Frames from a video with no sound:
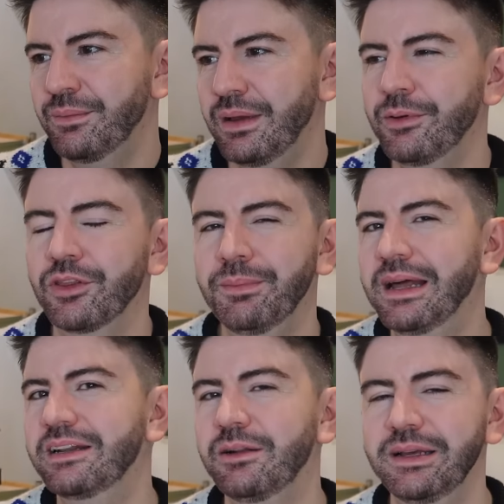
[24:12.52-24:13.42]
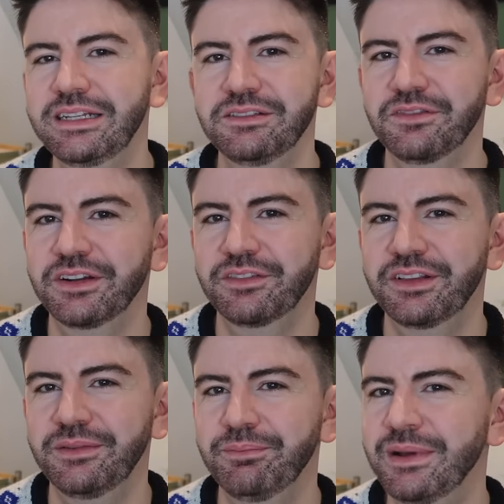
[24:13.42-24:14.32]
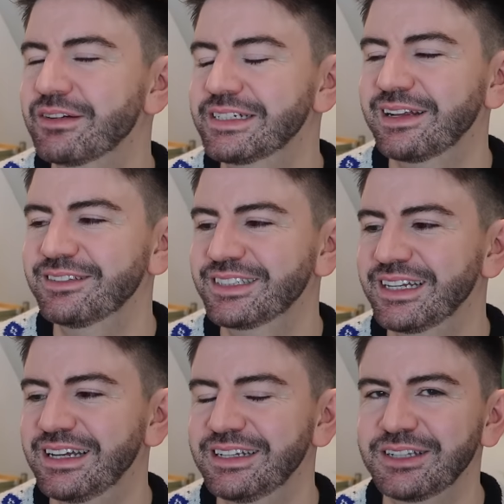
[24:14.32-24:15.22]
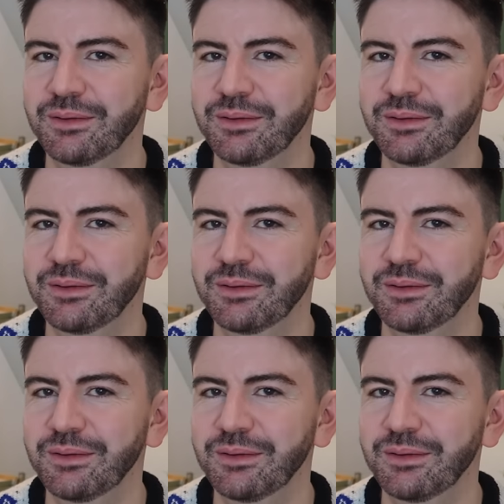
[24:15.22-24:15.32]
on the mantelpiece in front of the mirror downstairs.